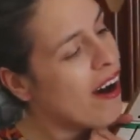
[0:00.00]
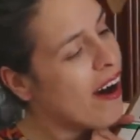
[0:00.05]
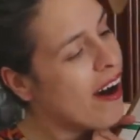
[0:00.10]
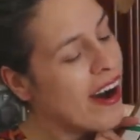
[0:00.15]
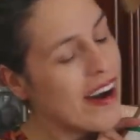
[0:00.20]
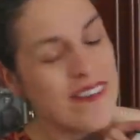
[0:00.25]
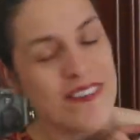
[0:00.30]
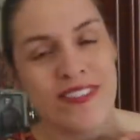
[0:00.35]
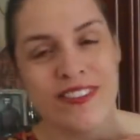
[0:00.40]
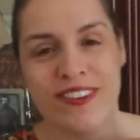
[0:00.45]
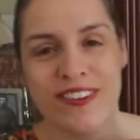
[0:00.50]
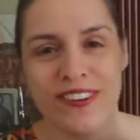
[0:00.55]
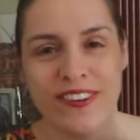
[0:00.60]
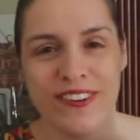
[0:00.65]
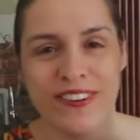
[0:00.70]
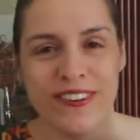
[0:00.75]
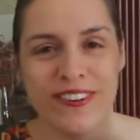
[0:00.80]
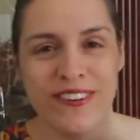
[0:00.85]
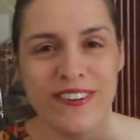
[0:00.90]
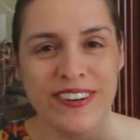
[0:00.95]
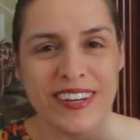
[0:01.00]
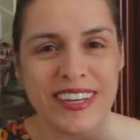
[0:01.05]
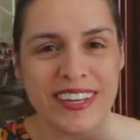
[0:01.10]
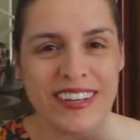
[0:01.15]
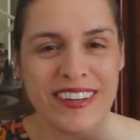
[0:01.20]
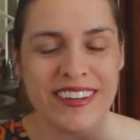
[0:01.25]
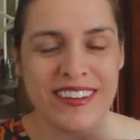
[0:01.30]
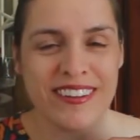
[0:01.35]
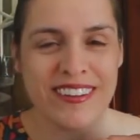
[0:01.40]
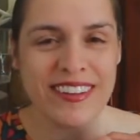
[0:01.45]
I'm so
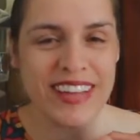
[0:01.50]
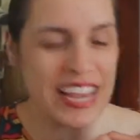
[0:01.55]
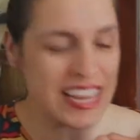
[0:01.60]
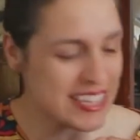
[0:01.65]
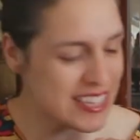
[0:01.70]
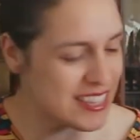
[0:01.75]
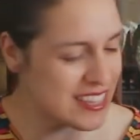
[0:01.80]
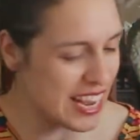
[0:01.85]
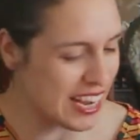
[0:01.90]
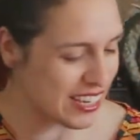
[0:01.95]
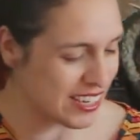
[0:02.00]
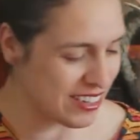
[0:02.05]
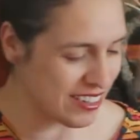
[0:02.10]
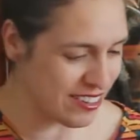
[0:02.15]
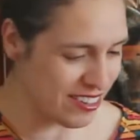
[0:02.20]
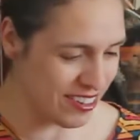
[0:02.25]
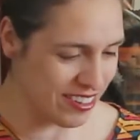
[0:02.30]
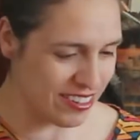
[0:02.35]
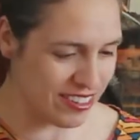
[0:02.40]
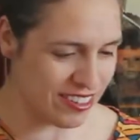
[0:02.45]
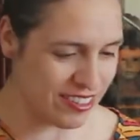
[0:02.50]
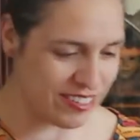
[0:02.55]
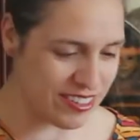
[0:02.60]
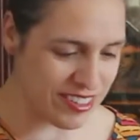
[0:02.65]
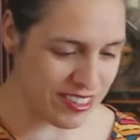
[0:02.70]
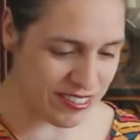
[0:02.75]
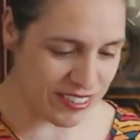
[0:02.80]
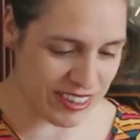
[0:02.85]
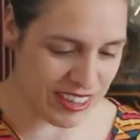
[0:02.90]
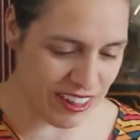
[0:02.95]
excited to
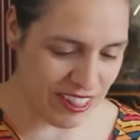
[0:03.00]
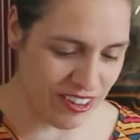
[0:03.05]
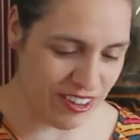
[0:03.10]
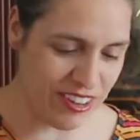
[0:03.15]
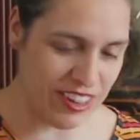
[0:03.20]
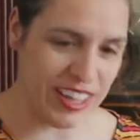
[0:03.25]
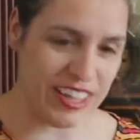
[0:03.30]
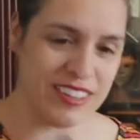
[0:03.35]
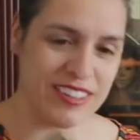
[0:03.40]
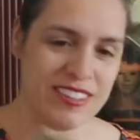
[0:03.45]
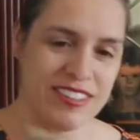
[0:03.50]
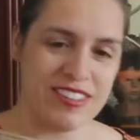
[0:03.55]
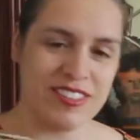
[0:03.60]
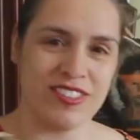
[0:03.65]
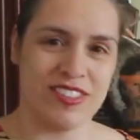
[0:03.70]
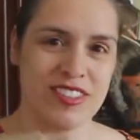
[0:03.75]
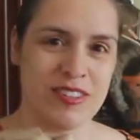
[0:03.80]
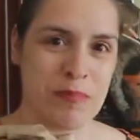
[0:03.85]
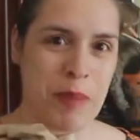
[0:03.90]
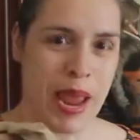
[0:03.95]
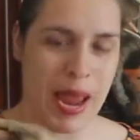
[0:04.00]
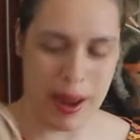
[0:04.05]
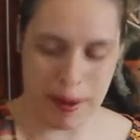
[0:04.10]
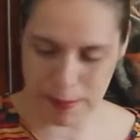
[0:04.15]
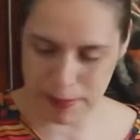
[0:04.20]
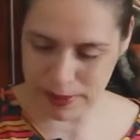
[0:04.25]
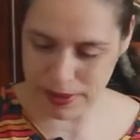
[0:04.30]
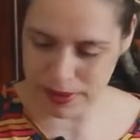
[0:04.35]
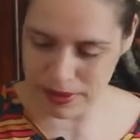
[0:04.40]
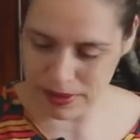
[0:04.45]
see what they look like. This is just
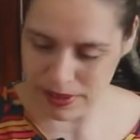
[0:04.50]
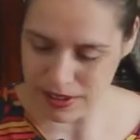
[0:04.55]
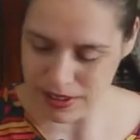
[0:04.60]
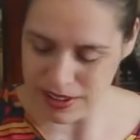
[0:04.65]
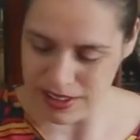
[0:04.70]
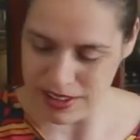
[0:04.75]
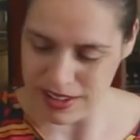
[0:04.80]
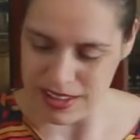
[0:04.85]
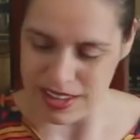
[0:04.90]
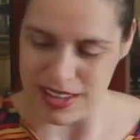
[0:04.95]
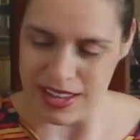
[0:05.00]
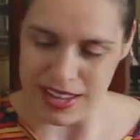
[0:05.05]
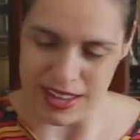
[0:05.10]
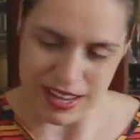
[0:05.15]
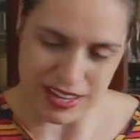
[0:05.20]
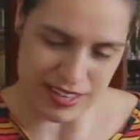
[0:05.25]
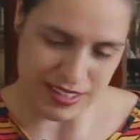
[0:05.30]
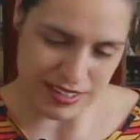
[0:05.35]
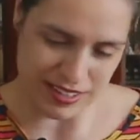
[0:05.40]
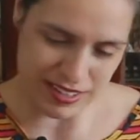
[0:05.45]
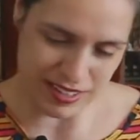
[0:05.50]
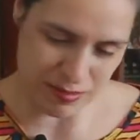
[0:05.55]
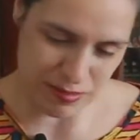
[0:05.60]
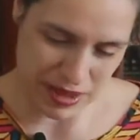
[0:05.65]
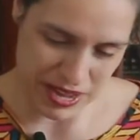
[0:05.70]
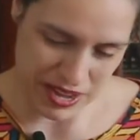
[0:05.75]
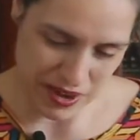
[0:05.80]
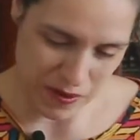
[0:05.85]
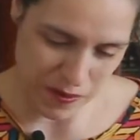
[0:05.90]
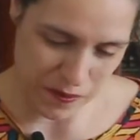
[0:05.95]
paper, and this is
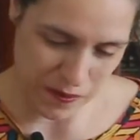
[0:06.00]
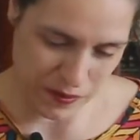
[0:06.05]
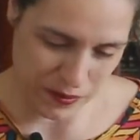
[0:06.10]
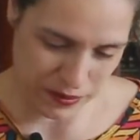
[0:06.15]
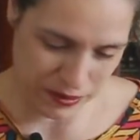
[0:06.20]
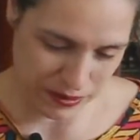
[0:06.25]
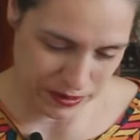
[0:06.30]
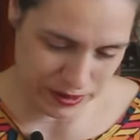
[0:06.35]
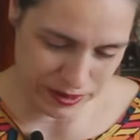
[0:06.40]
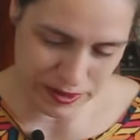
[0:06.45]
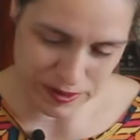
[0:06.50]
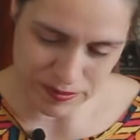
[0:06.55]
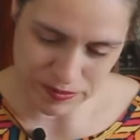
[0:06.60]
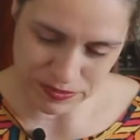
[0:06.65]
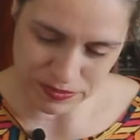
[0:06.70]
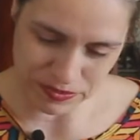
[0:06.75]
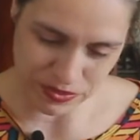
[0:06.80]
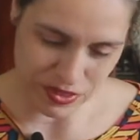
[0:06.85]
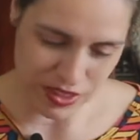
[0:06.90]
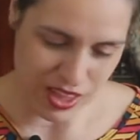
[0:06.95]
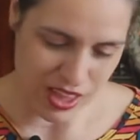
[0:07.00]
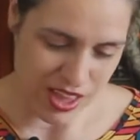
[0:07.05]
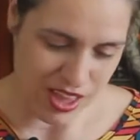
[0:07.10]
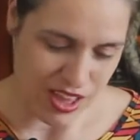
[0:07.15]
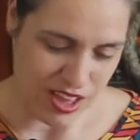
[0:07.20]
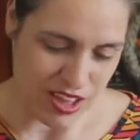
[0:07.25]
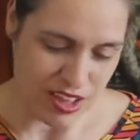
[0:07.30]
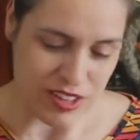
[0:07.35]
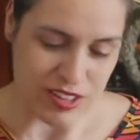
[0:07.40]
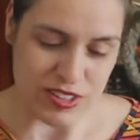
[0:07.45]
my order.
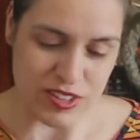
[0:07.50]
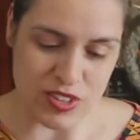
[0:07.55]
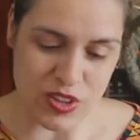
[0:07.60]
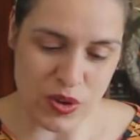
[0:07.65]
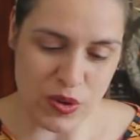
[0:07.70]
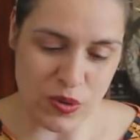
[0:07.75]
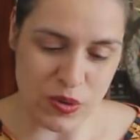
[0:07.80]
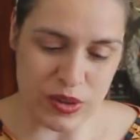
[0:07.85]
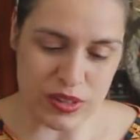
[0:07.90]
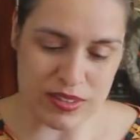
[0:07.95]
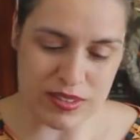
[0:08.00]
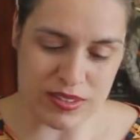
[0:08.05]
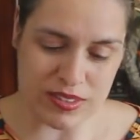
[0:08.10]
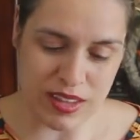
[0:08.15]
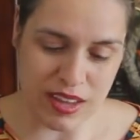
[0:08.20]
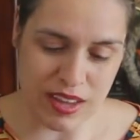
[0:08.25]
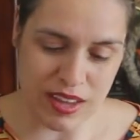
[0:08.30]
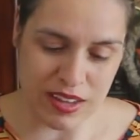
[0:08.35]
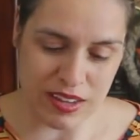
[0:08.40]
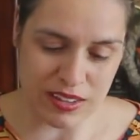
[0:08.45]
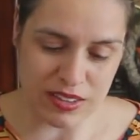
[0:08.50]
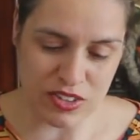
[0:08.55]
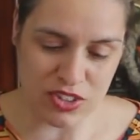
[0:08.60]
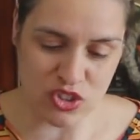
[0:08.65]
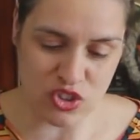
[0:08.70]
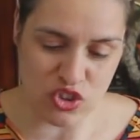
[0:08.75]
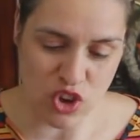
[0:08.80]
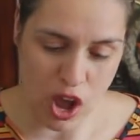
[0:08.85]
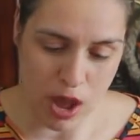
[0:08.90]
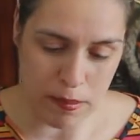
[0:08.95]
So it's
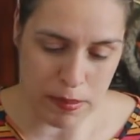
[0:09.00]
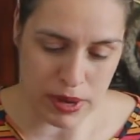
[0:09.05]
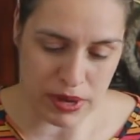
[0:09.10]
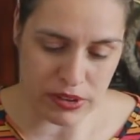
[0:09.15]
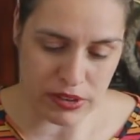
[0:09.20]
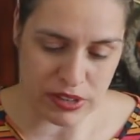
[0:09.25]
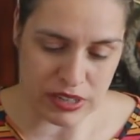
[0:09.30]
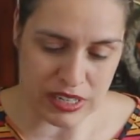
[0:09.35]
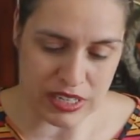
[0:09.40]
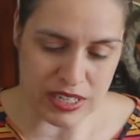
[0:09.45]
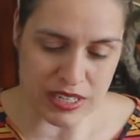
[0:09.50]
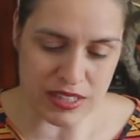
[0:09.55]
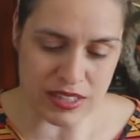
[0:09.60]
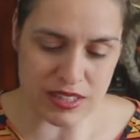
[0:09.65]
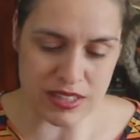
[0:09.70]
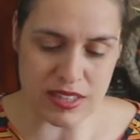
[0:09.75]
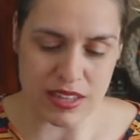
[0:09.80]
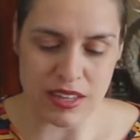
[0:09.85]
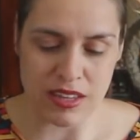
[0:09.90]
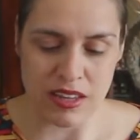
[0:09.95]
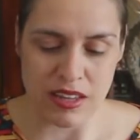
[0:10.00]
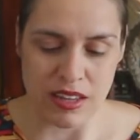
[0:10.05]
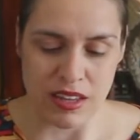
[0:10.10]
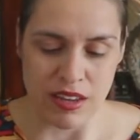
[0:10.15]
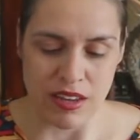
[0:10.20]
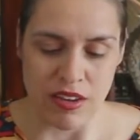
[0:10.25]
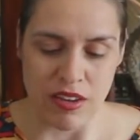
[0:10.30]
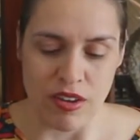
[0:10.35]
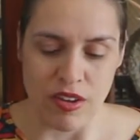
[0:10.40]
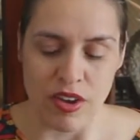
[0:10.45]
strawberries
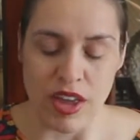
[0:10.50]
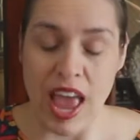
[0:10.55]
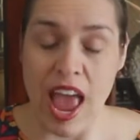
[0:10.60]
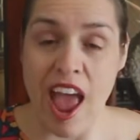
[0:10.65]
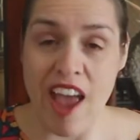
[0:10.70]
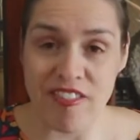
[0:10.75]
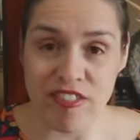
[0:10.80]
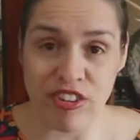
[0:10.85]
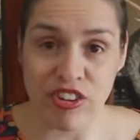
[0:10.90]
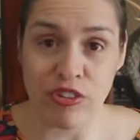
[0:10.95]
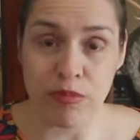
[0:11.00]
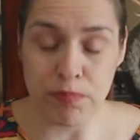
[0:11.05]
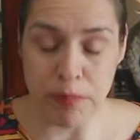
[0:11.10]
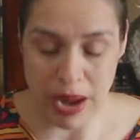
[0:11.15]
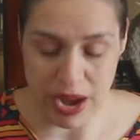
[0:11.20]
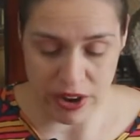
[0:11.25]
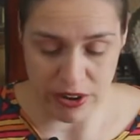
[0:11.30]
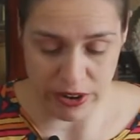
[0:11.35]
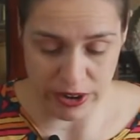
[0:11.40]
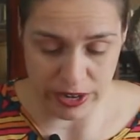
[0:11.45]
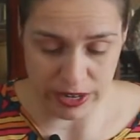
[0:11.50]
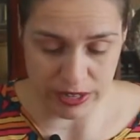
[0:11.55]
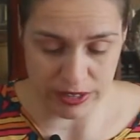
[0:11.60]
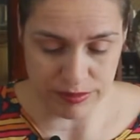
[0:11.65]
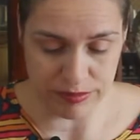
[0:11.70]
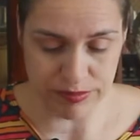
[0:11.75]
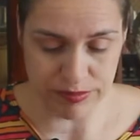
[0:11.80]
Everbearing,